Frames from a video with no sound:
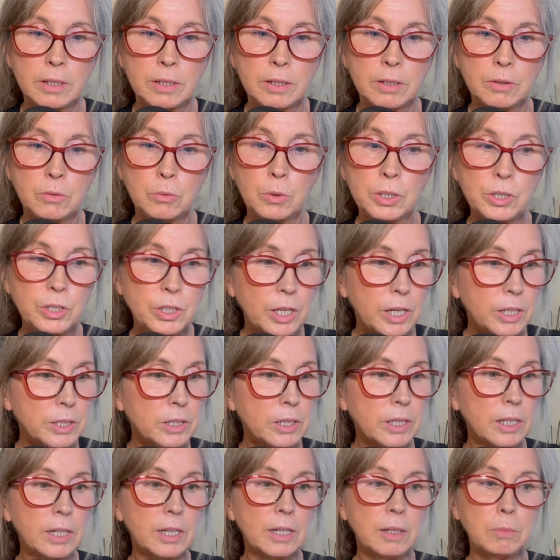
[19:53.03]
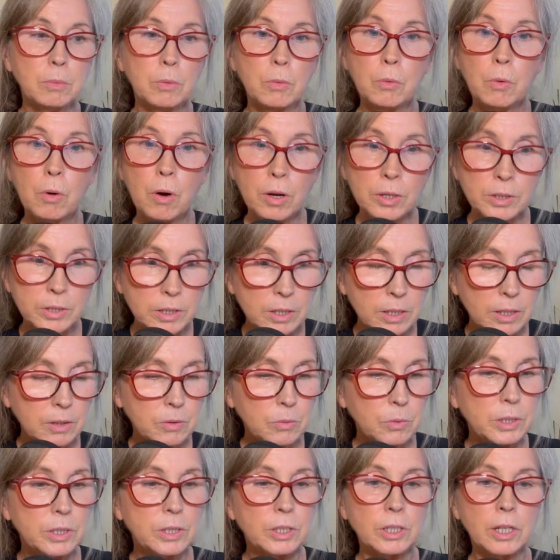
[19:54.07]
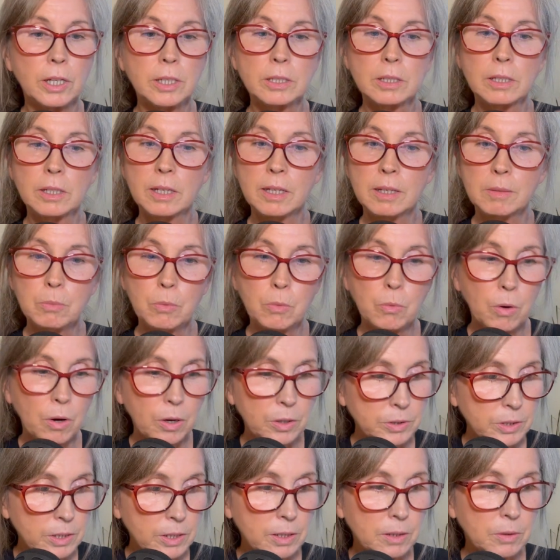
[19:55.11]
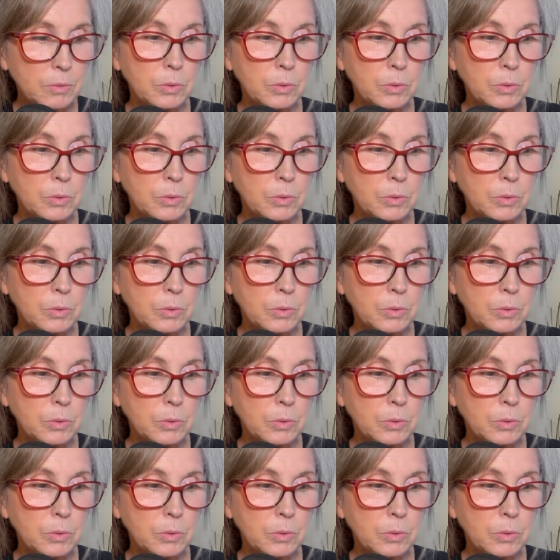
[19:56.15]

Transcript: We just keep wanting. We just keep wanting.